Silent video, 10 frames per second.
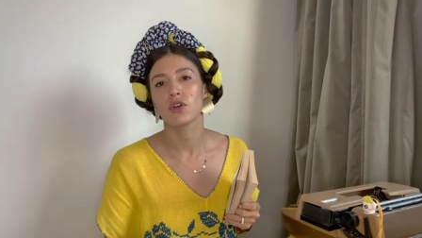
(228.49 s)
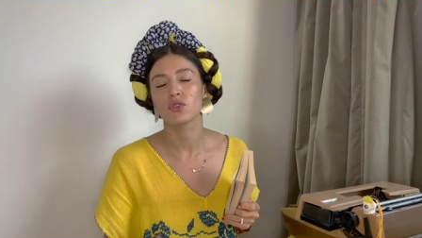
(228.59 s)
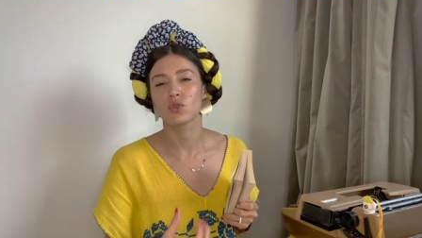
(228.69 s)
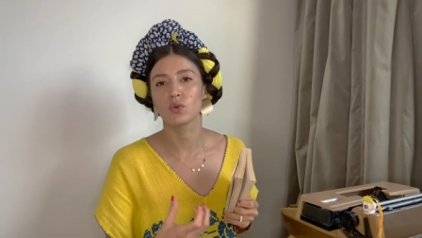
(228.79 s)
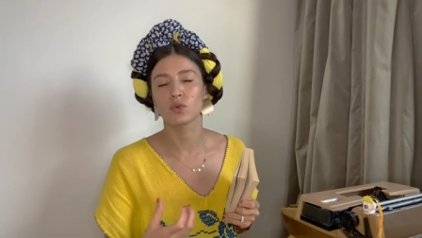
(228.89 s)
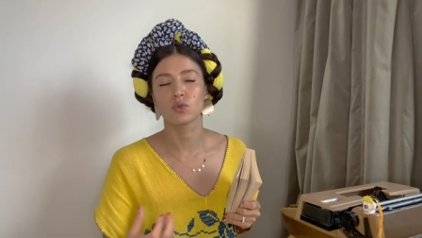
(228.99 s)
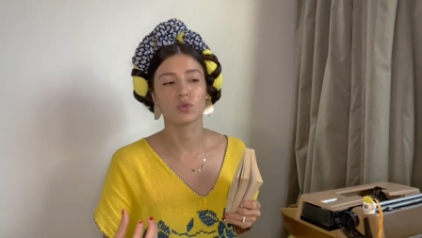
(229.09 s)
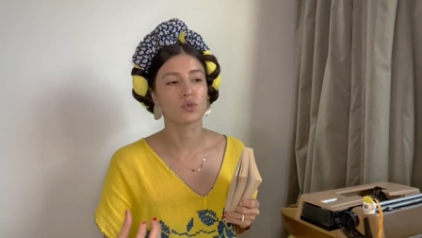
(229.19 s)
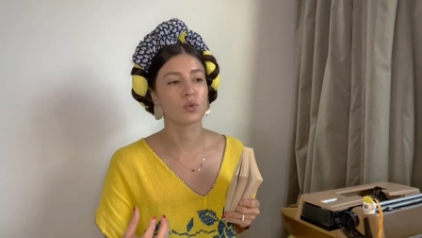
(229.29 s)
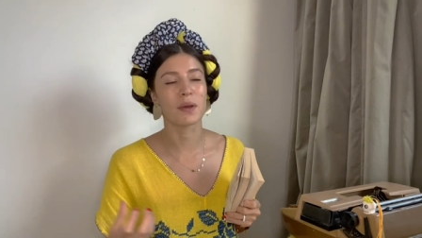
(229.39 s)
to to
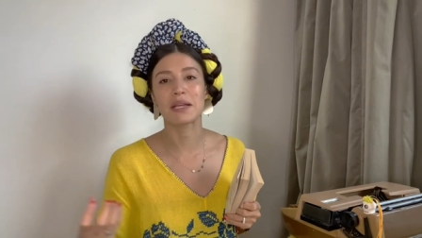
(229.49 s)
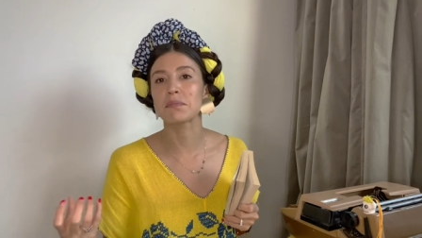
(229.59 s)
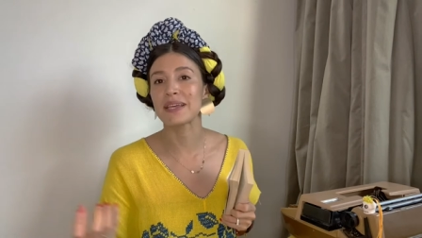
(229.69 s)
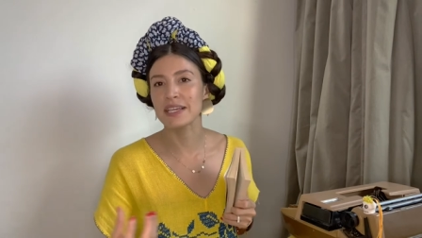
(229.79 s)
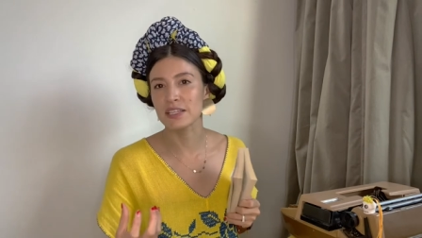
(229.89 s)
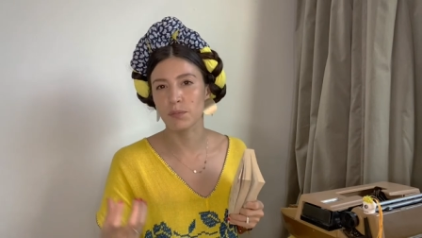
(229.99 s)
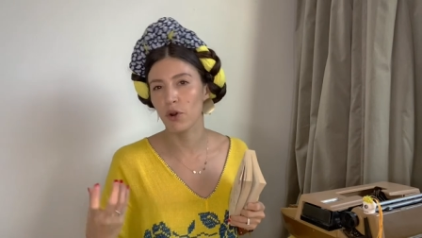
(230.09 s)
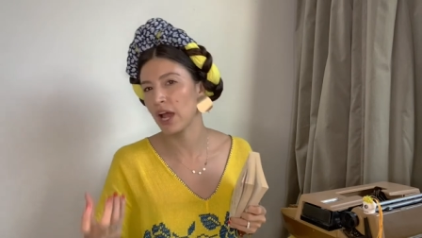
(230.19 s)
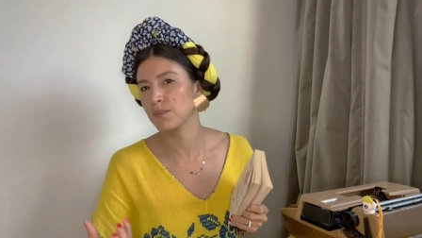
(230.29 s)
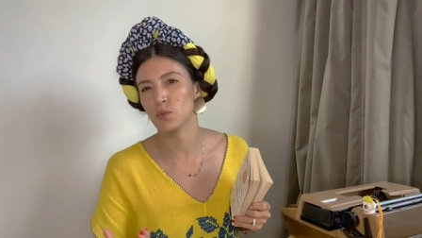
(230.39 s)
to make peace
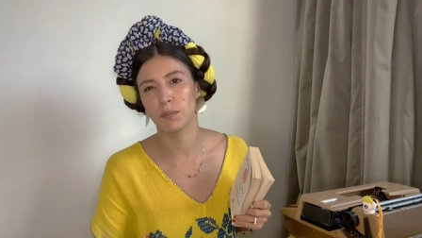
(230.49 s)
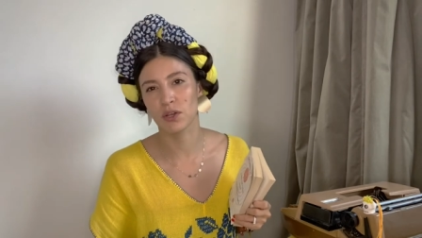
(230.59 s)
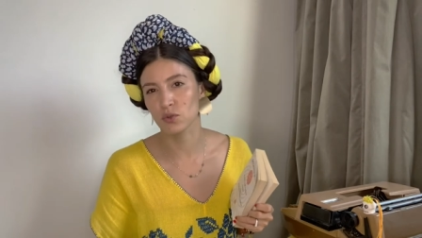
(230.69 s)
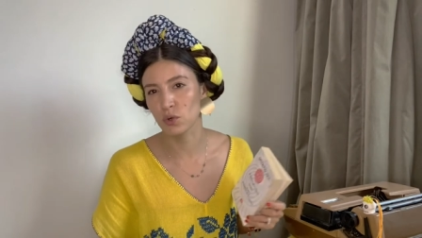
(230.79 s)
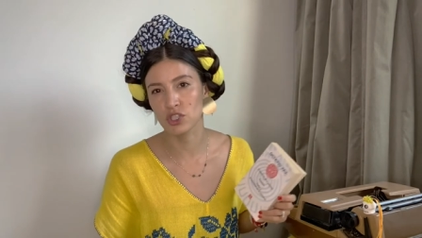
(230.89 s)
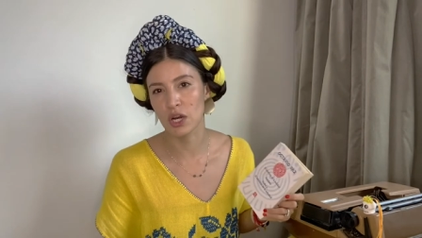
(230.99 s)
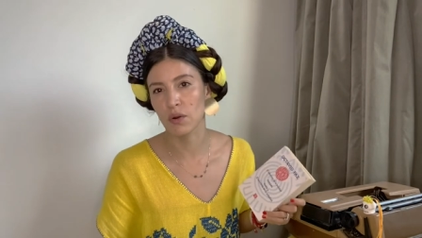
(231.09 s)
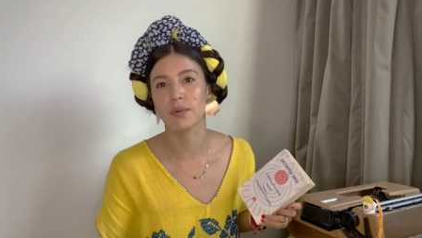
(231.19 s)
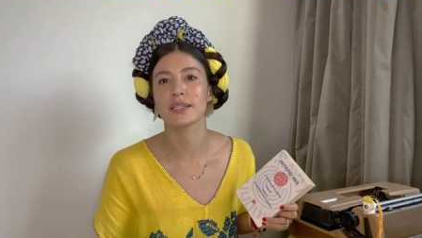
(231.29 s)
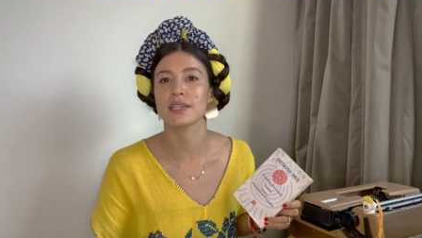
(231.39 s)
perhaps because we're
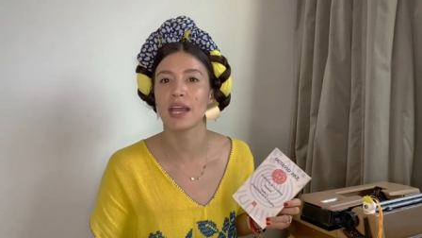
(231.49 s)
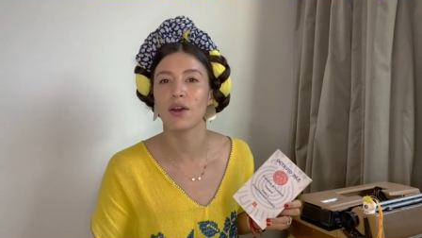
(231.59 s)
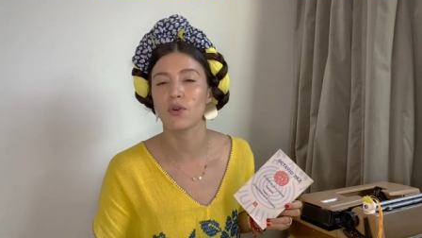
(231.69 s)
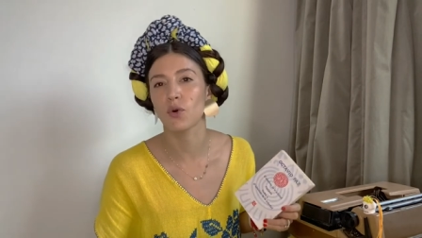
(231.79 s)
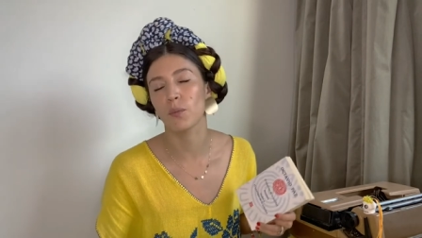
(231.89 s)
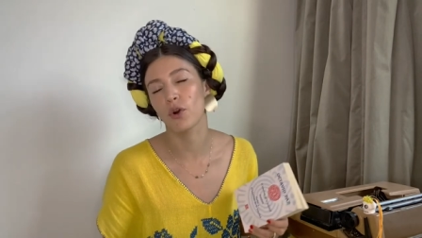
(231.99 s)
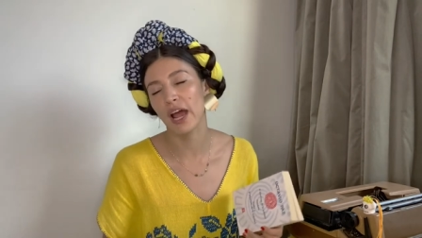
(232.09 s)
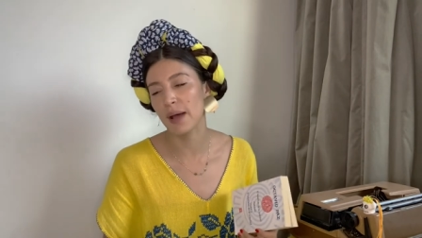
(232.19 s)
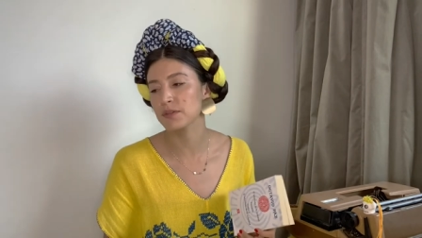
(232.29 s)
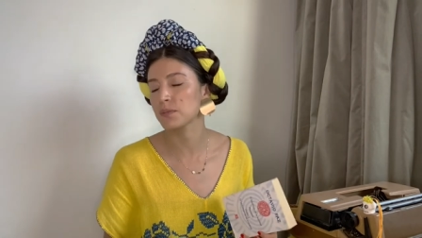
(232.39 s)
terribly scared or
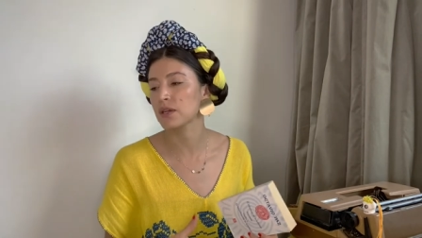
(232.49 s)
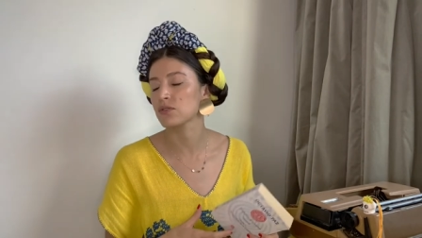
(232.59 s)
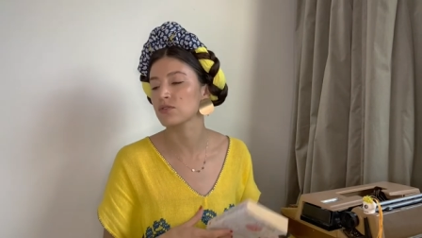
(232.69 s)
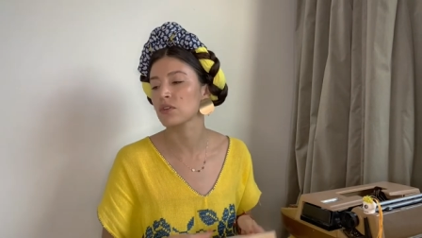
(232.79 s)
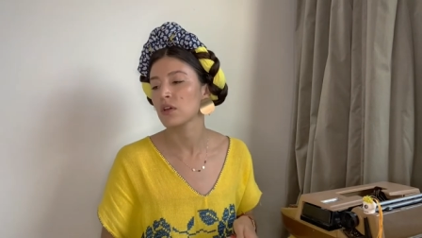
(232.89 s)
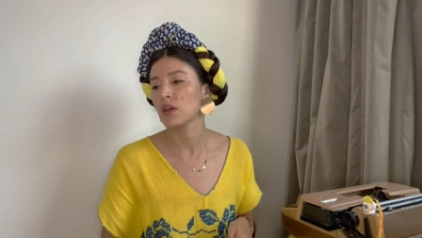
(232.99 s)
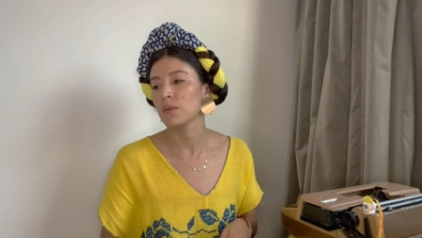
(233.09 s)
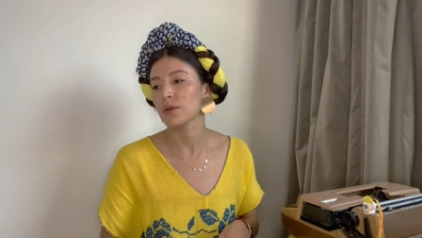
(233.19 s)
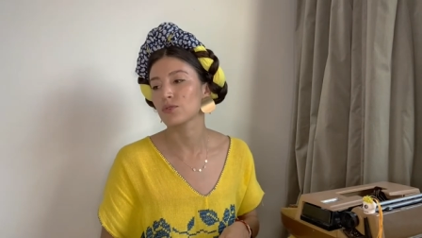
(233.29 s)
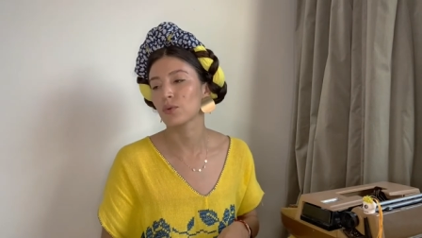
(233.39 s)
perhaps because
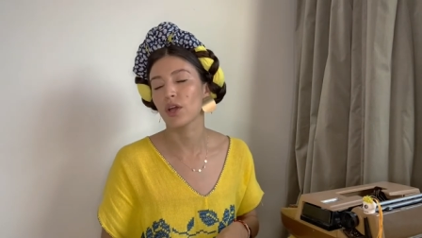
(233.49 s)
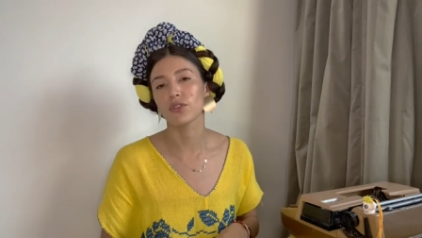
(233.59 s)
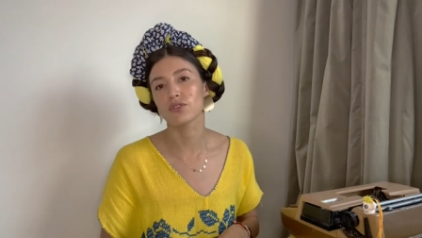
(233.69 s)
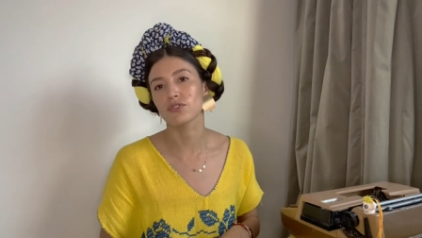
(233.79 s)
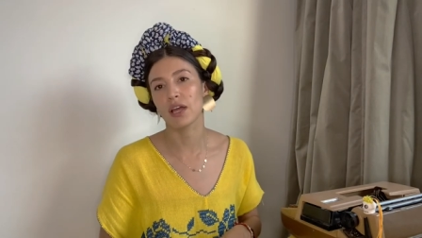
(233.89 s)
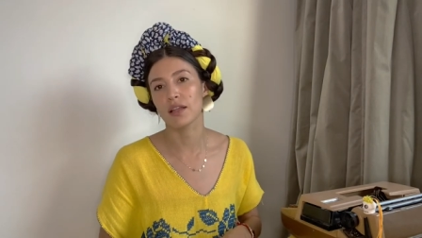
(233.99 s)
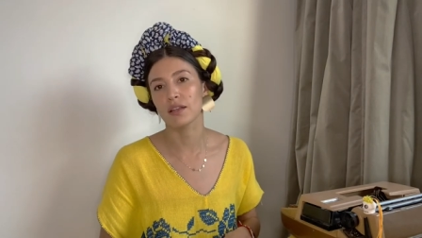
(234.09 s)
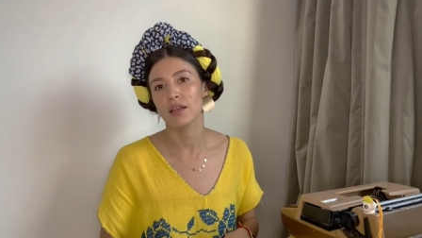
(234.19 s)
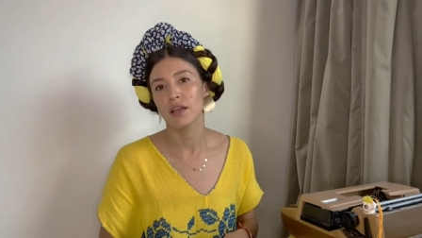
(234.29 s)
because we understand